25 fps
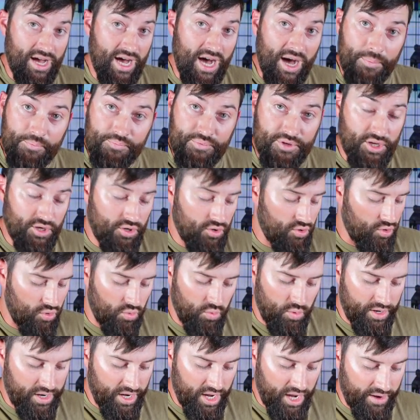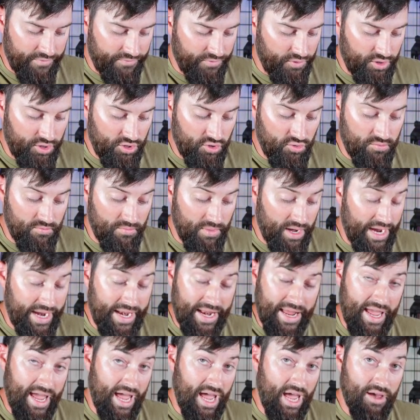optic or whatever you might
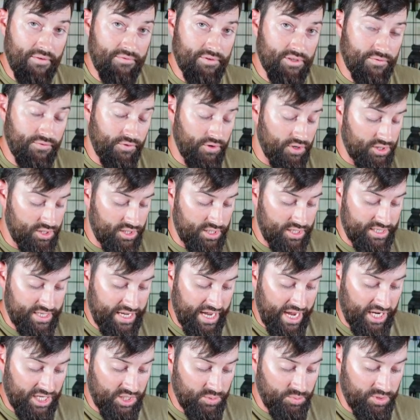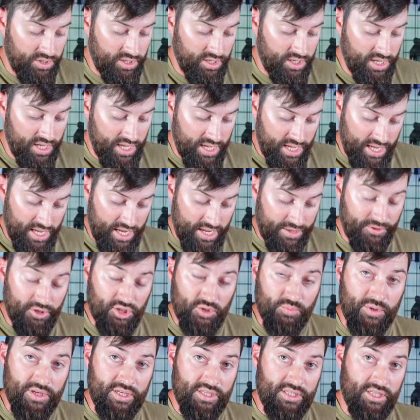have as far as an attachment in
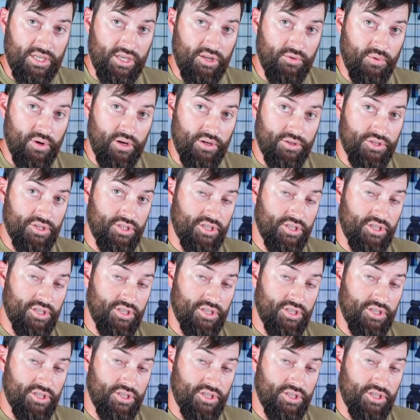those Picatinny rails,